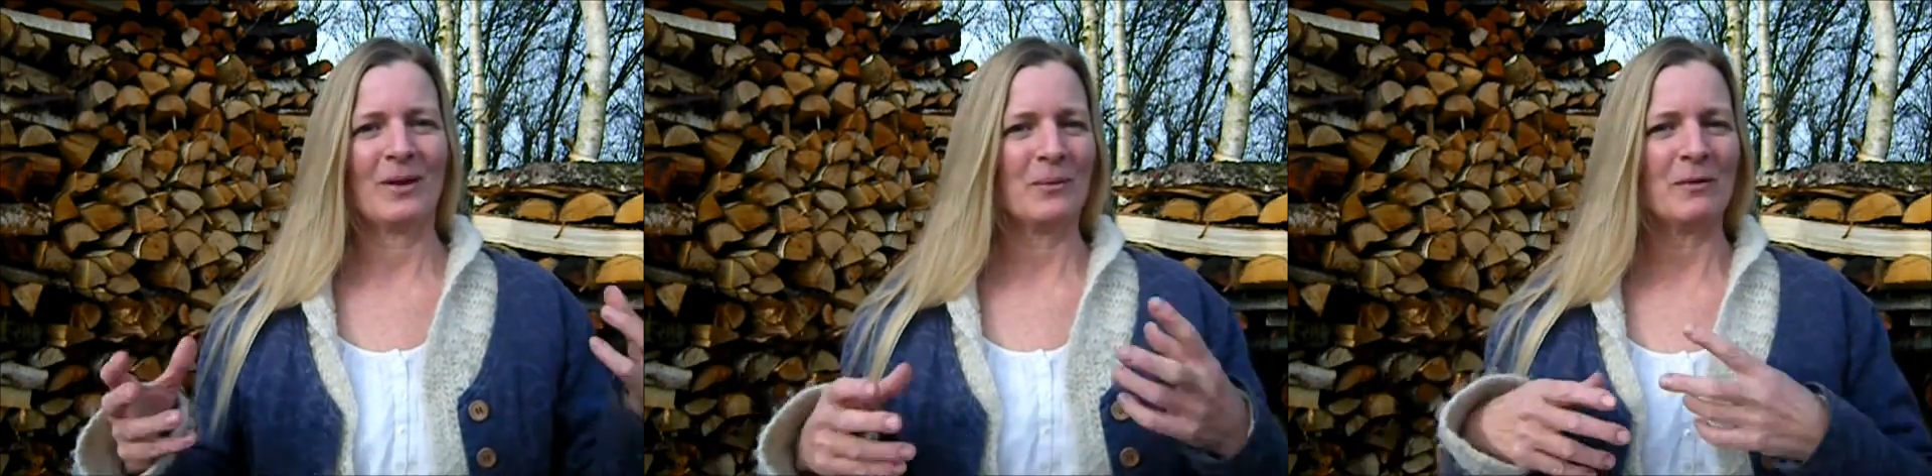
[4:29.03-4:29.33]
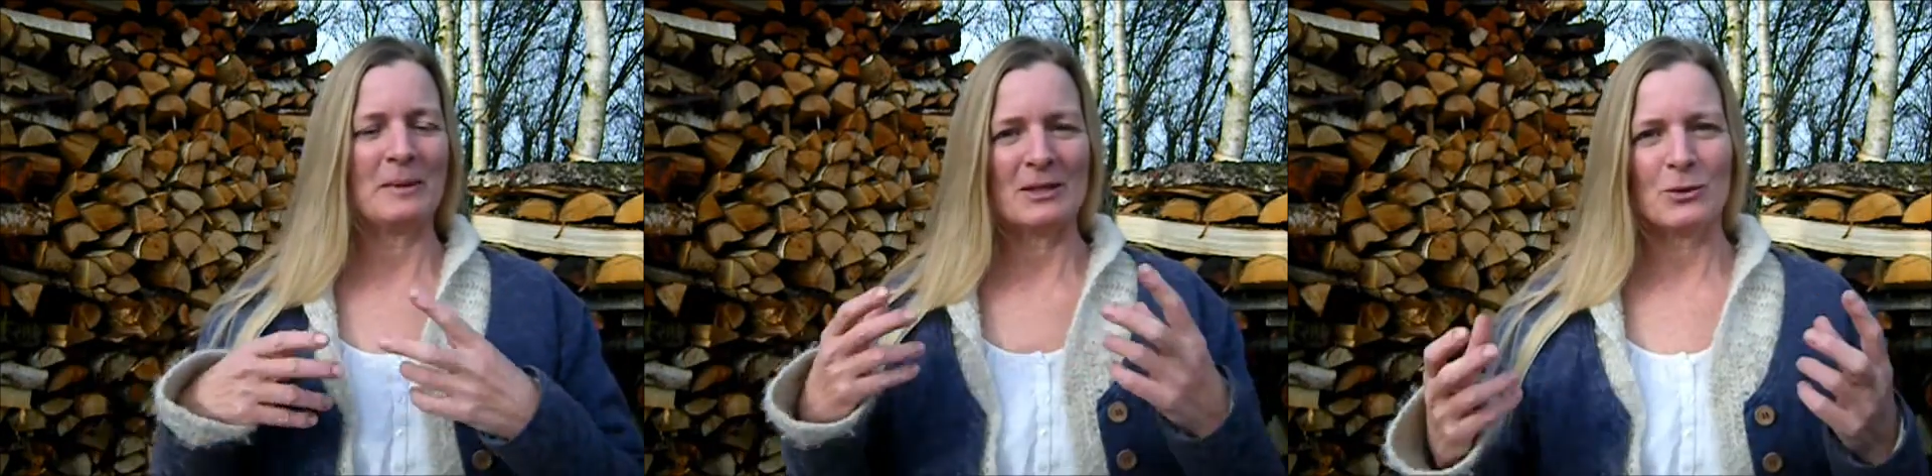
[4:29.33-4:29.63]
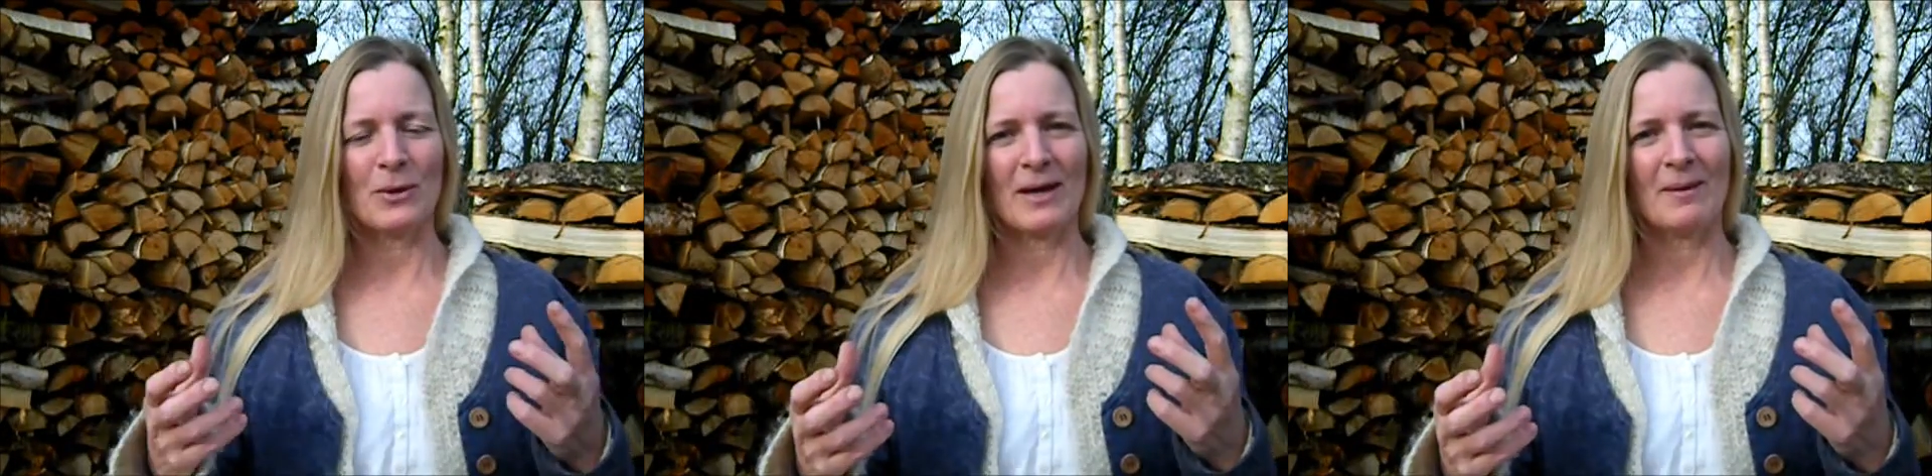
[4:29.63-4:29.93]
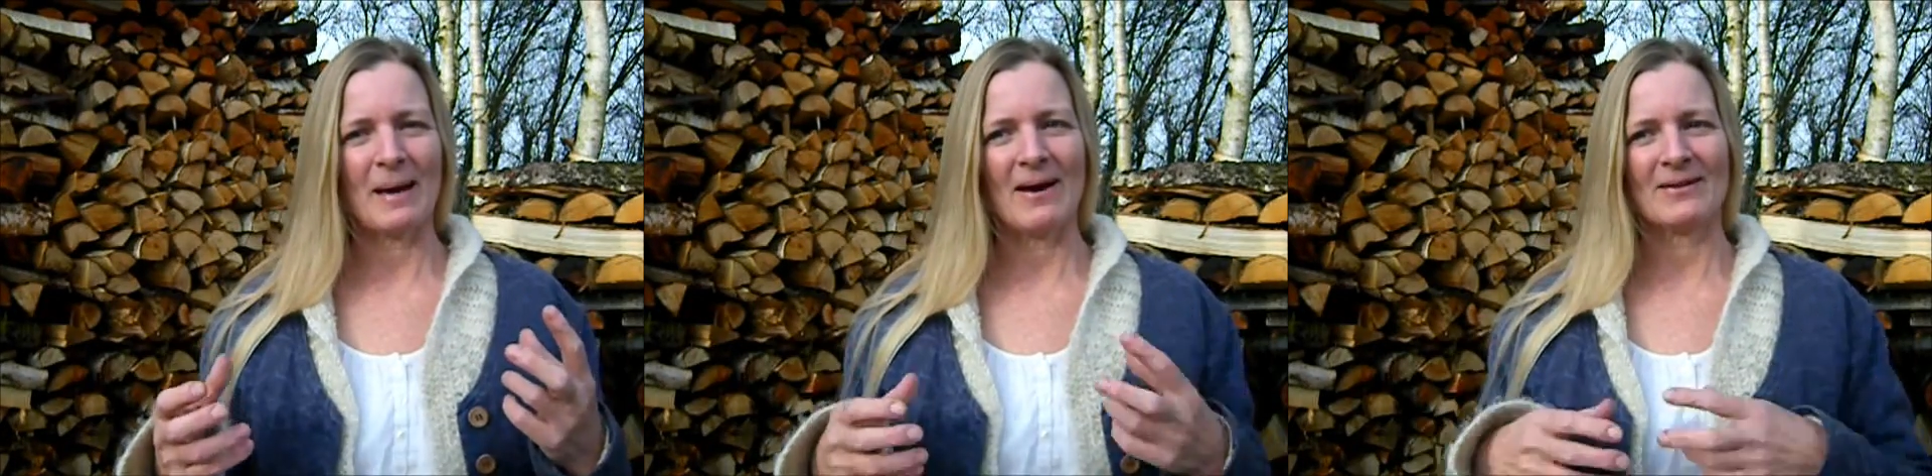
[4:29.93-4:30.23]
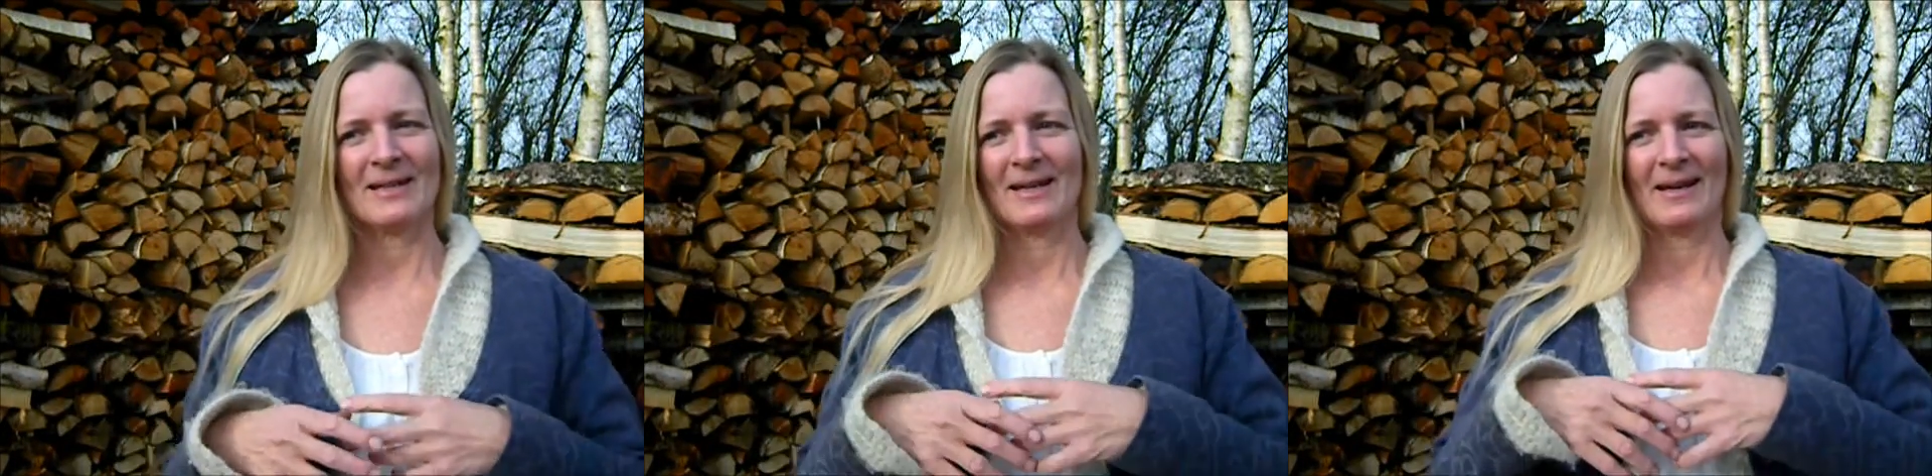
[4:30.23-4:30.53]
that we've been talking
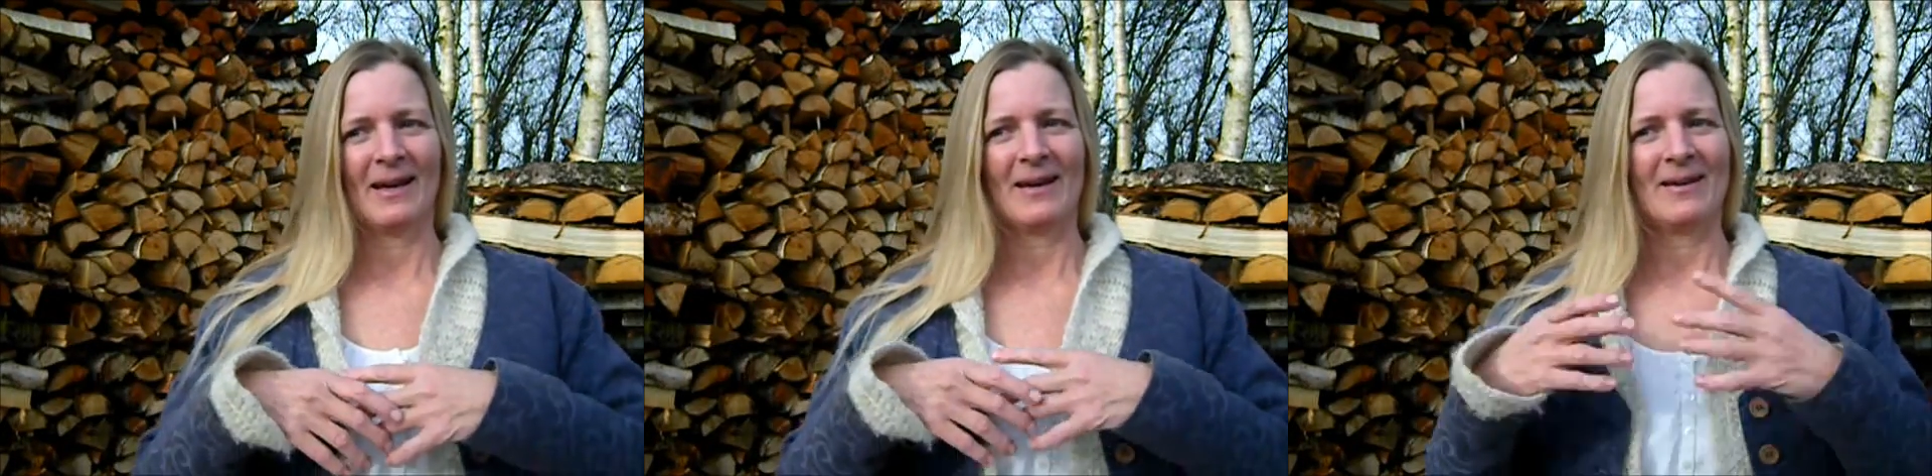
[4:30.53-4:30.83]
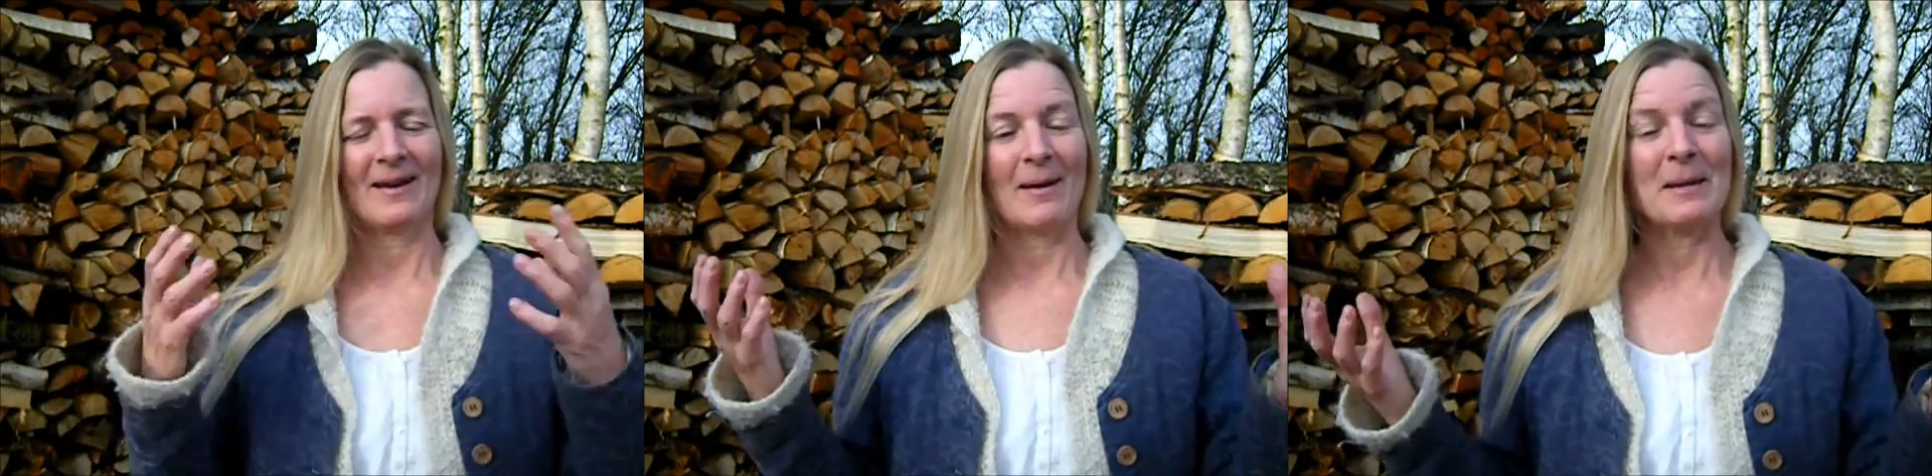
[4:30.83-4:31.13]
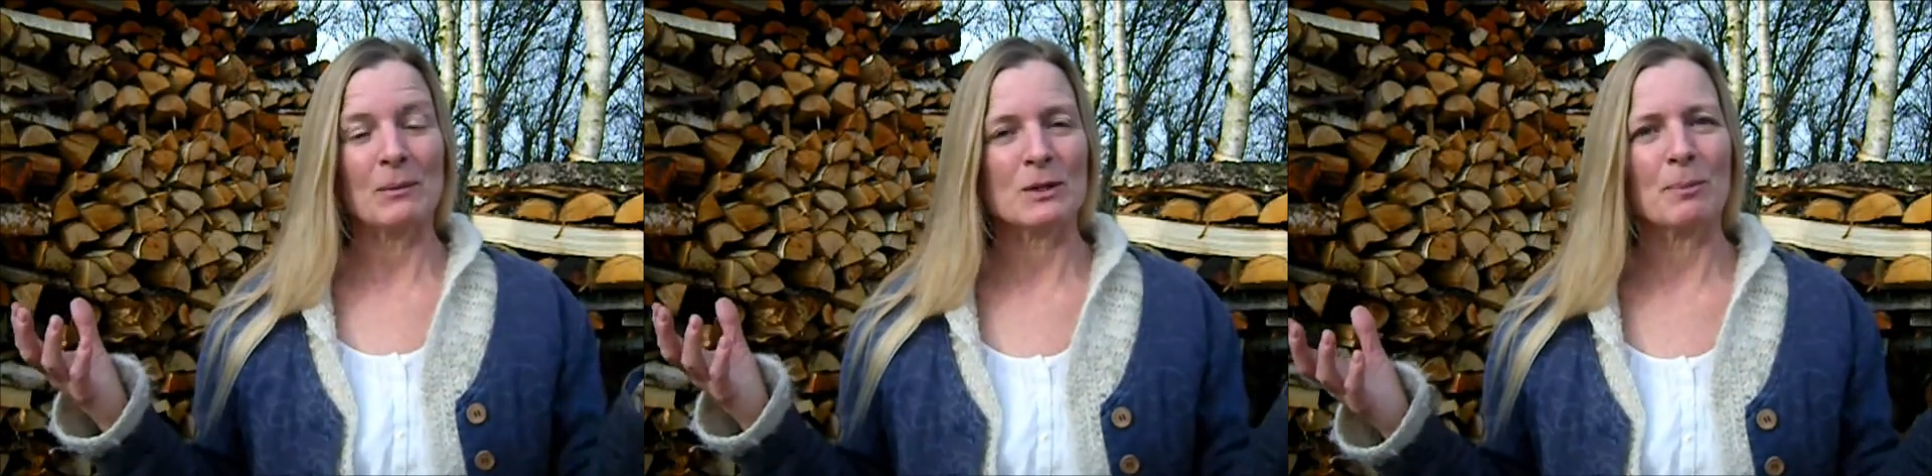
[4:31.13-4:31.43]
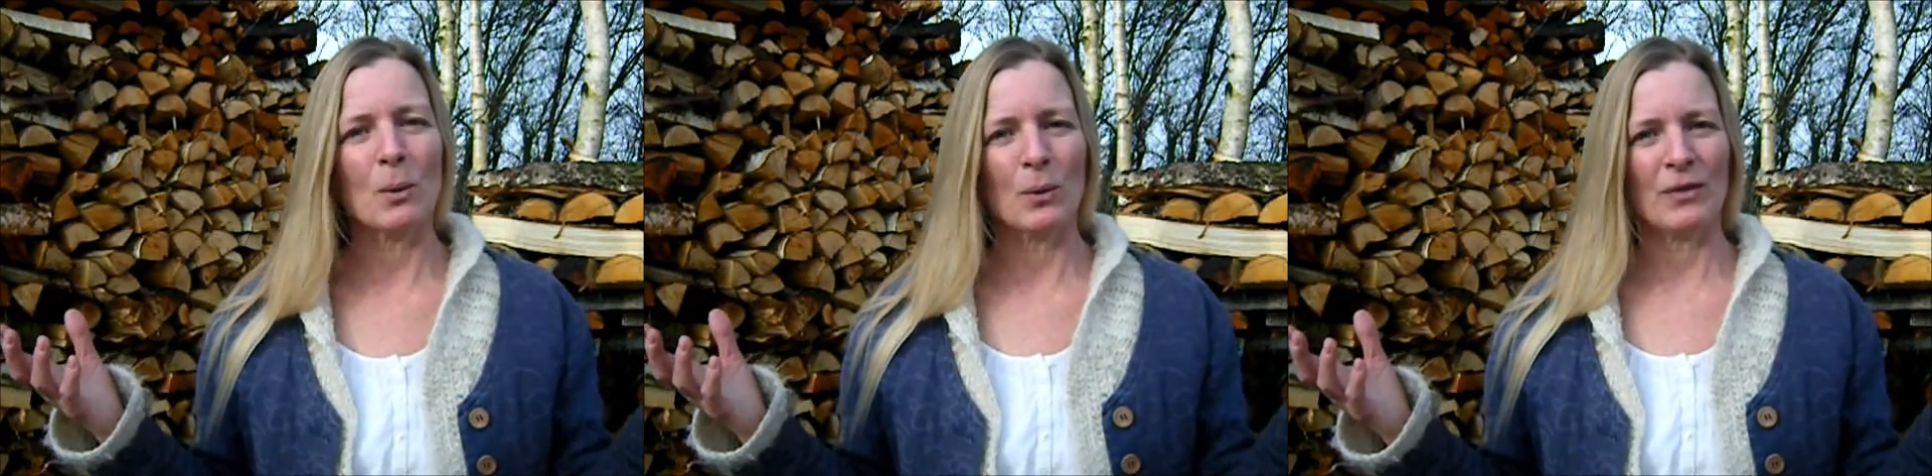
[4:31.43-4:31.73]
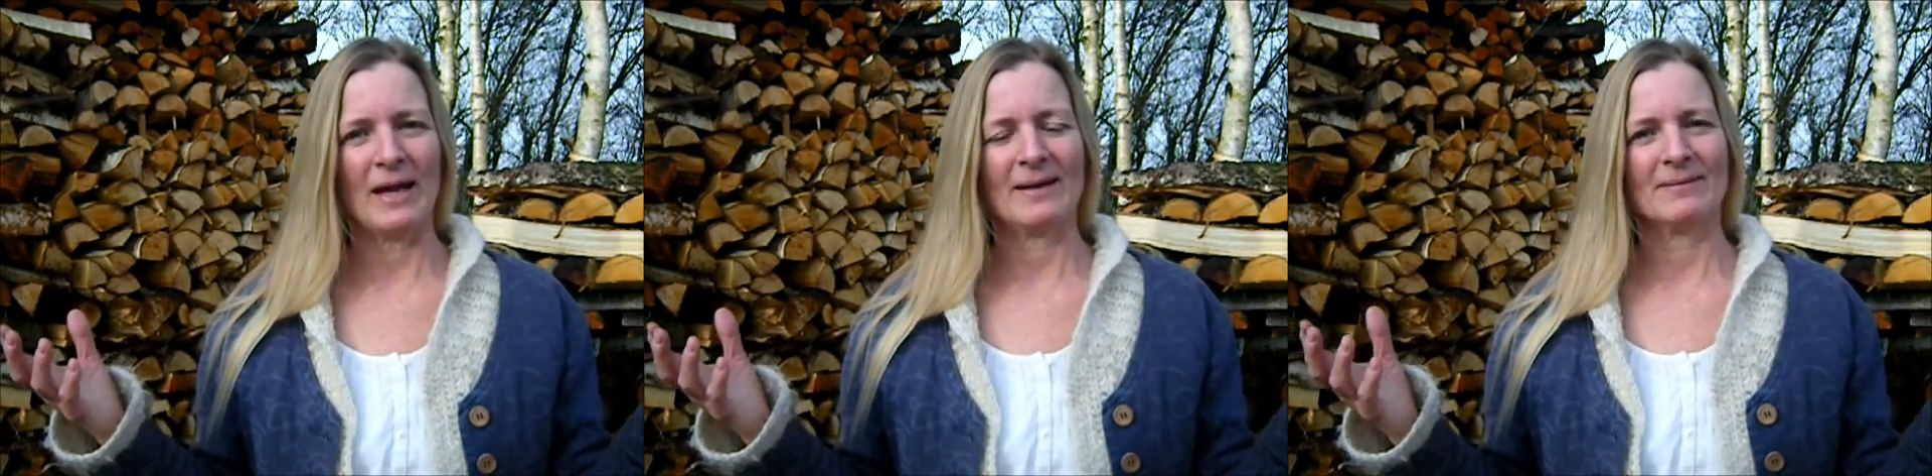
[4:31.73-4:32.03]
about, was
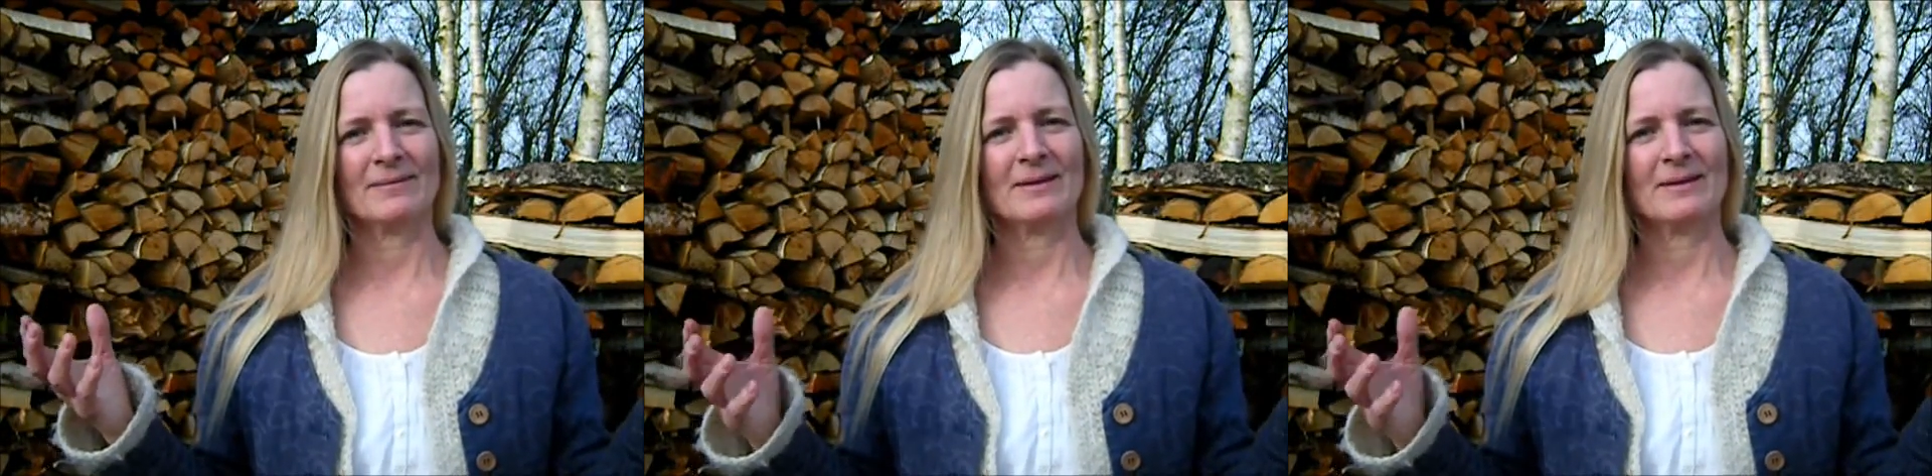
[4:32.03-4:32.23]
born then.